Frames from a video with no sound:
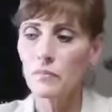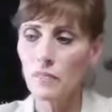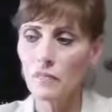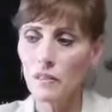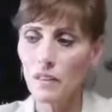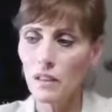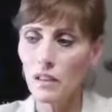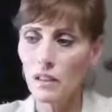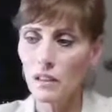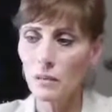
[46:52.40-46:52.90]

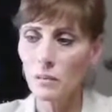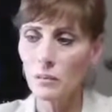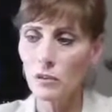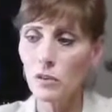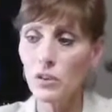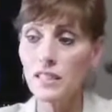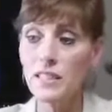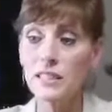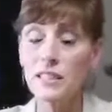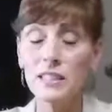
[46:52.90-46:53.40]
Um,
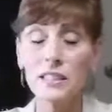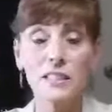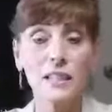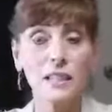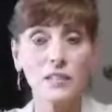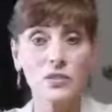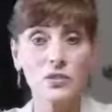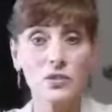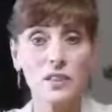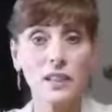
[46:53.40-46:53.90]
green tea
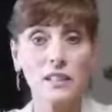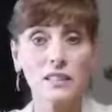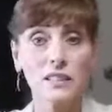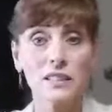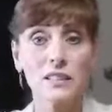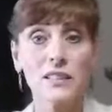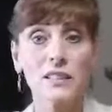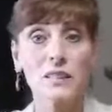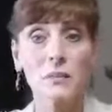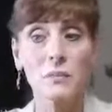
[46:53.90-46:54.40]
extract
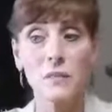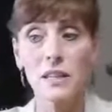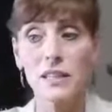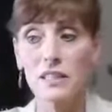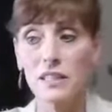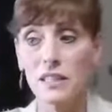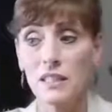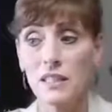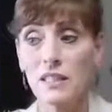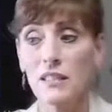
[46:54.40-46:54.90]
is
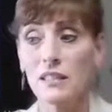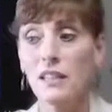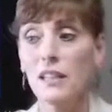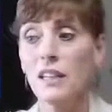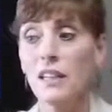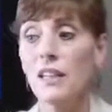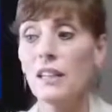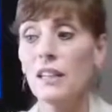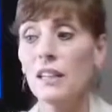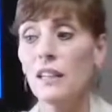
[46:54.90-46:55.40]
amazing.
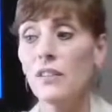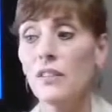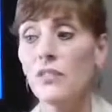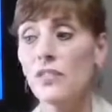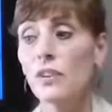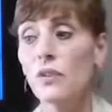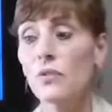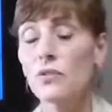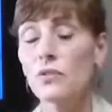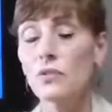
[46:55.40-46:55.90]
If you
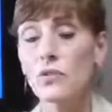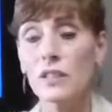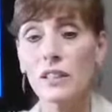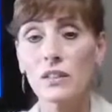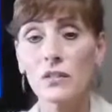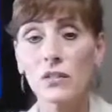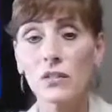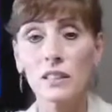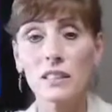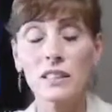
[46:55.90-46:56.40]
don't drink
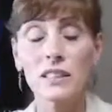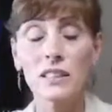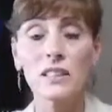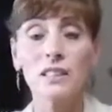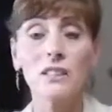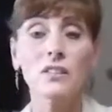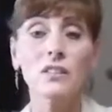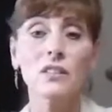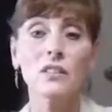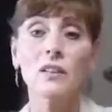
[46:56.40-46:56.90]
green tea
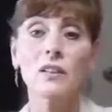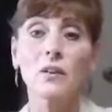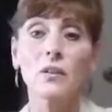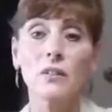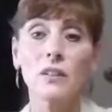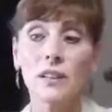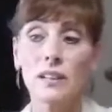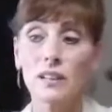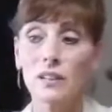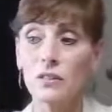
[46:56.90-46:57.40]
or you don't
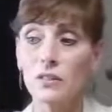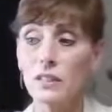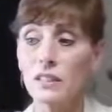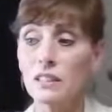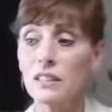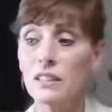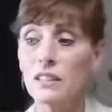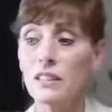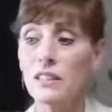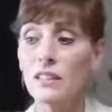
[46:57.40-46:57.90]
like green
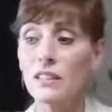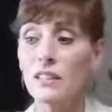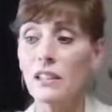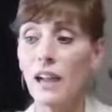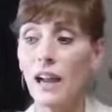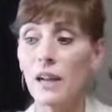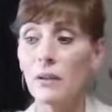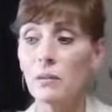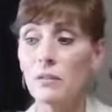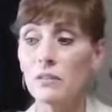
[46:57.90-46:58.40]
tea,
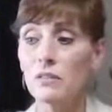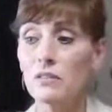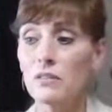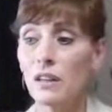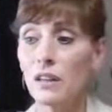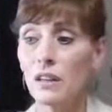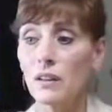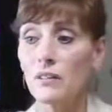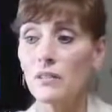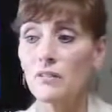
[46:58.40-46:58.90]
I would
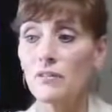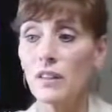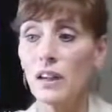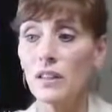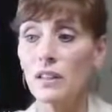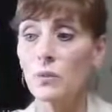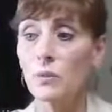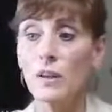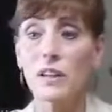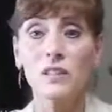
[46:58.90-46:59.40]
uh,
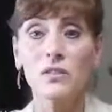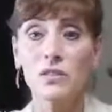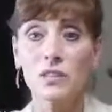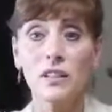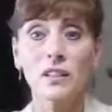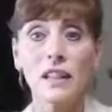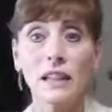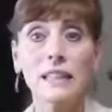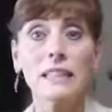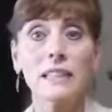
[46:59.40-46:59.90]
find a way to
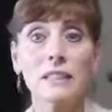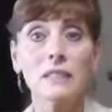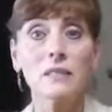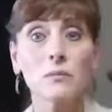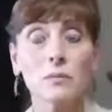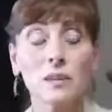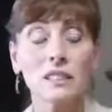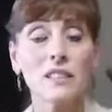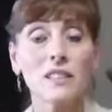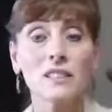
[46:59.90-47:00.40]
like it
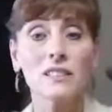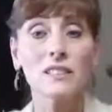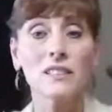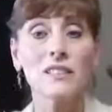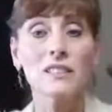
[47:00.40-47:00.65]
because it's